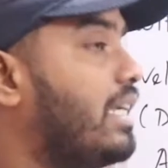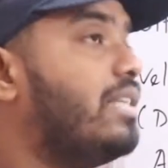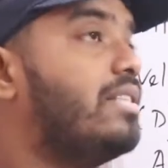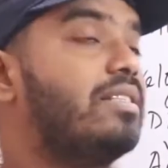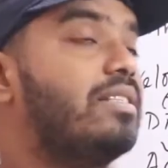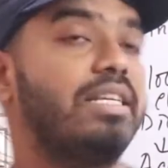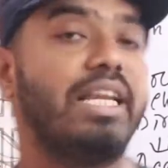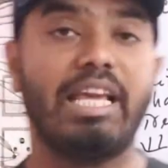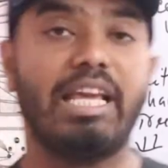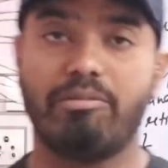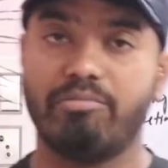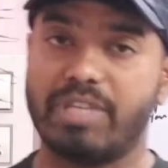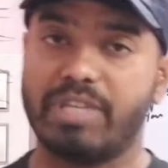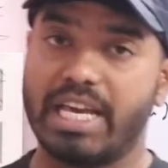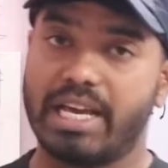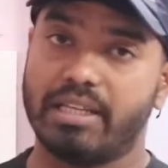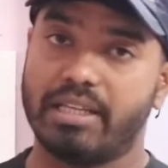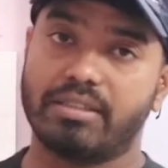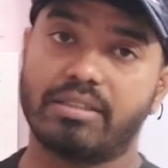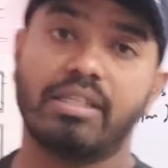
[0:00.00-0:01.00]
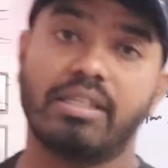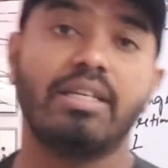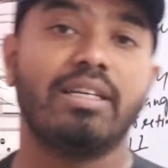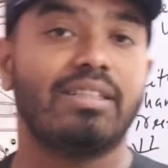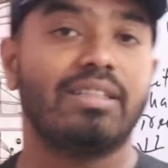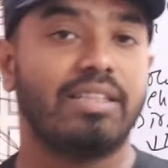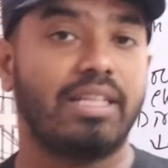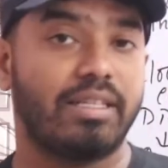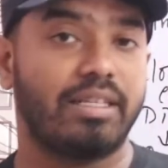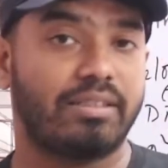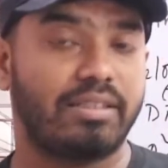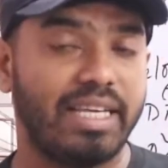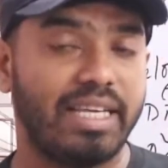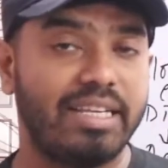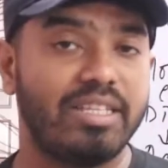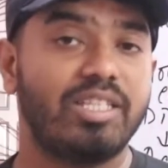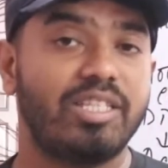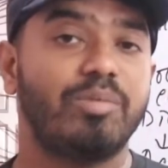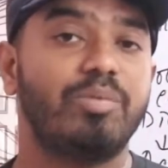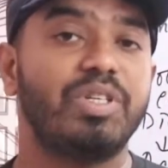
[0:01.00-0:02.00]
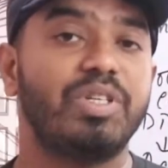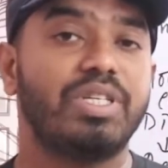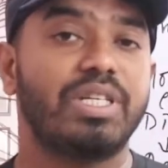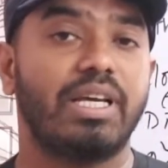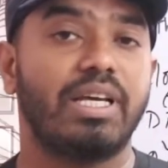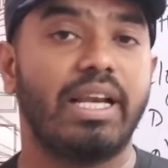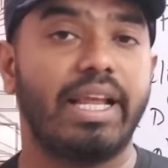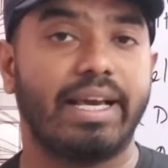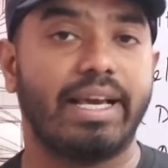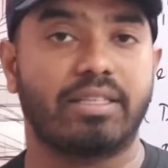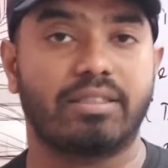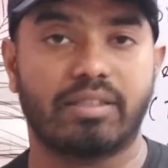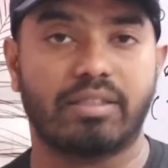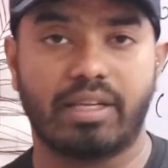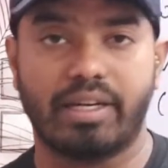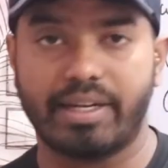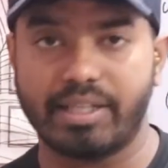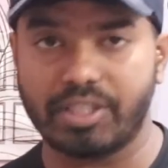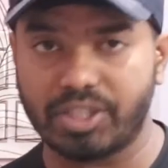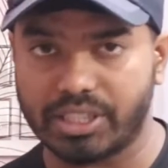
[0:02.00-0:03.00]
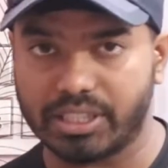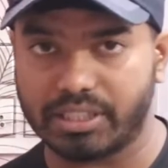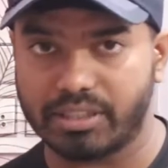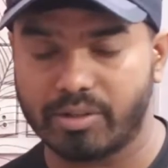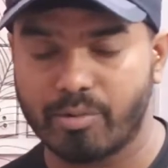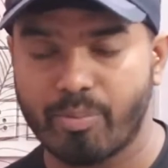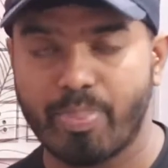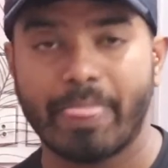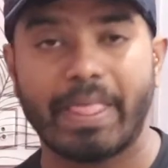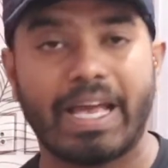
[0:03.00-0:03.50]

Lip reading: is named as the centripetal acceleration.